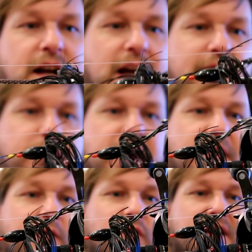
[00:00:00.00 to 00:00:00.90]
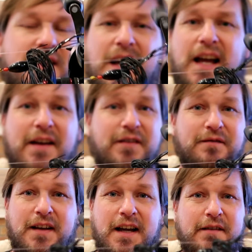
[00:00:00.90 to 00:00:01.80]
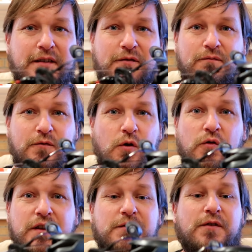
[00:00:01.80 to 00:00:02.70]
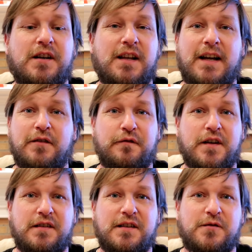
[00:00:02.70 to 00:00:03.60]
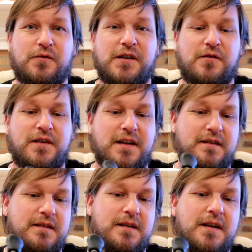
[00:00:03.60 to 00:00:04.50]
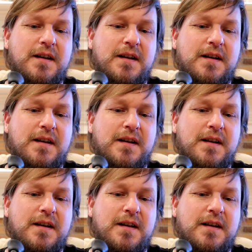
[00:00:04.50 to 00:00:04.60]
that I have it paired up with, and I haven't thrown this reel, I haven't fished this reel, nothing.